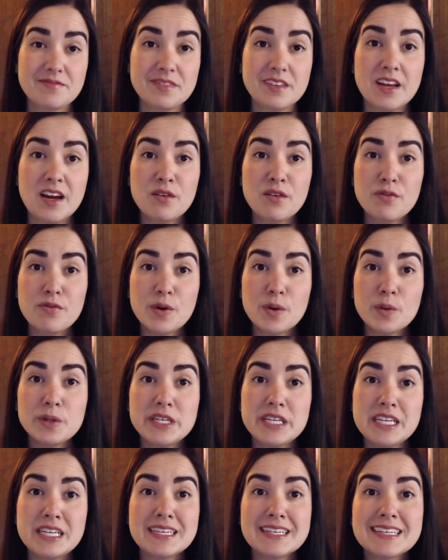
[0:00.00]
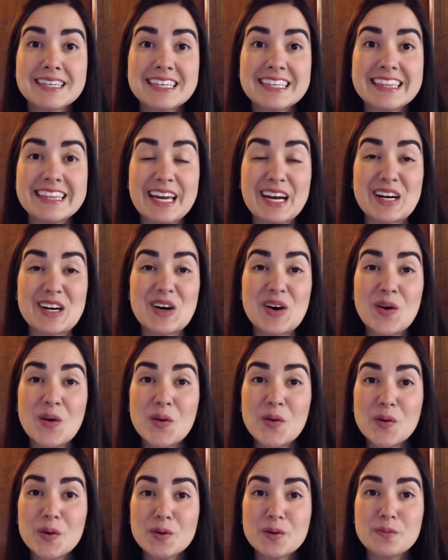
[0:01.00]
unfolding their
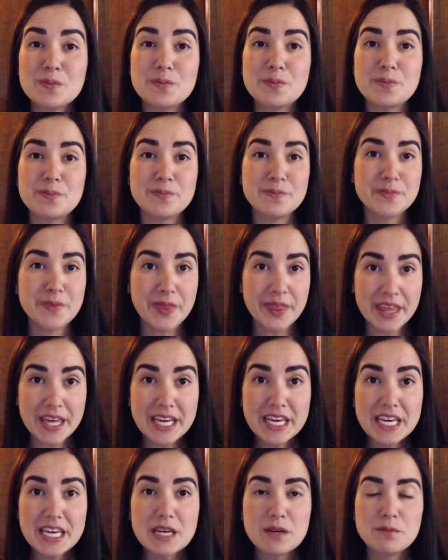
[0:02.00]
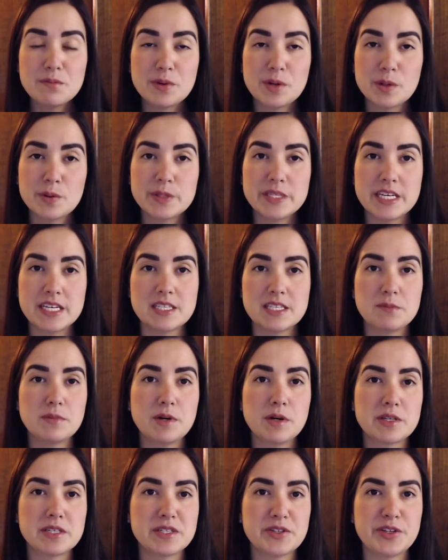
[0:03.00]
own thinking process
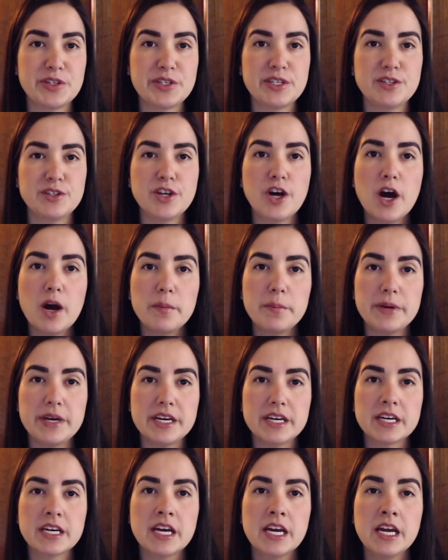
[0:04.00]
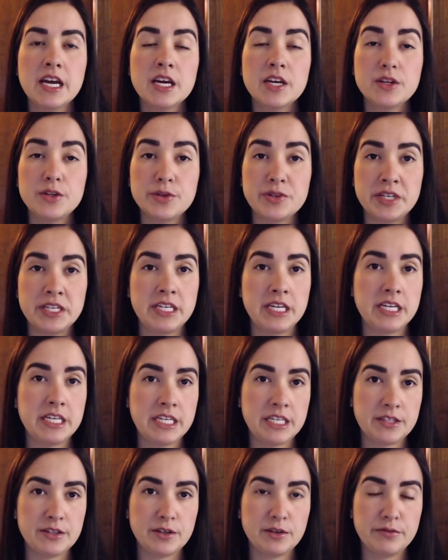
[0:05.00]
about a certain topic during an
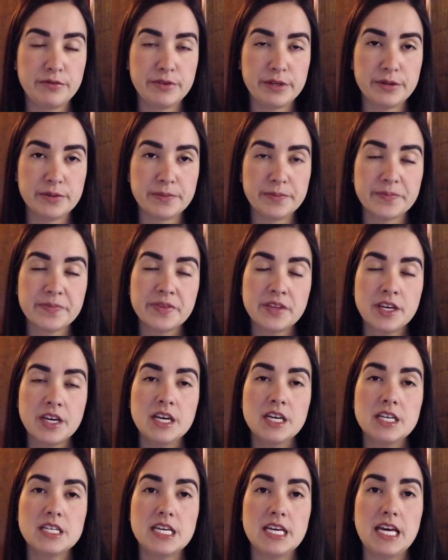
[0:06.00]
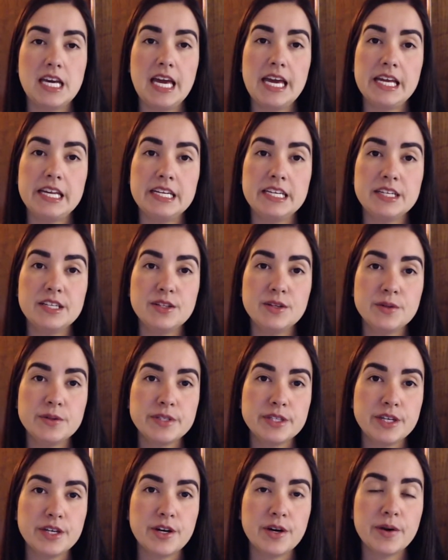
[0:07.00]
interview. And
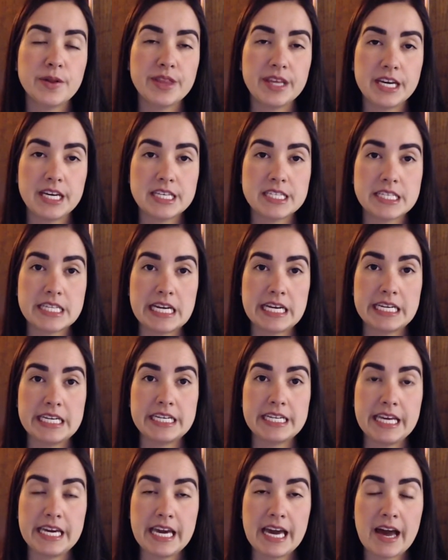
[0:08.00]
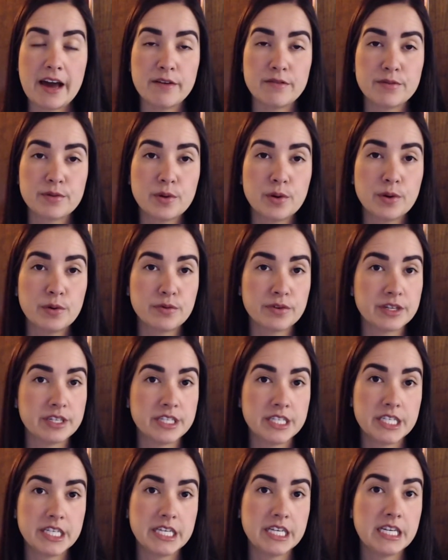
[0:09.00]
those are all things that they have
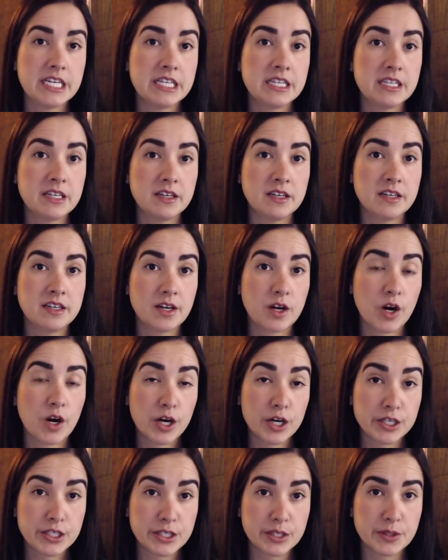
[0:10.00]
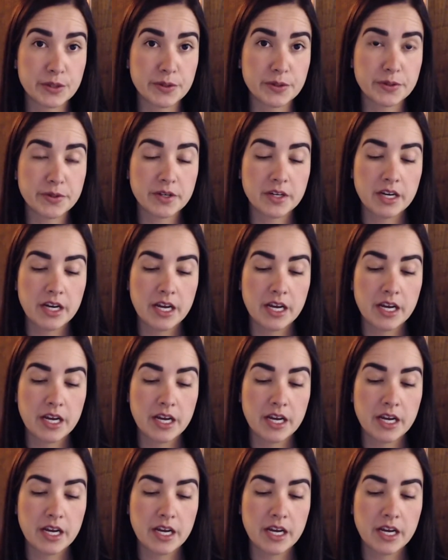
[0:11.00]
covered in the article.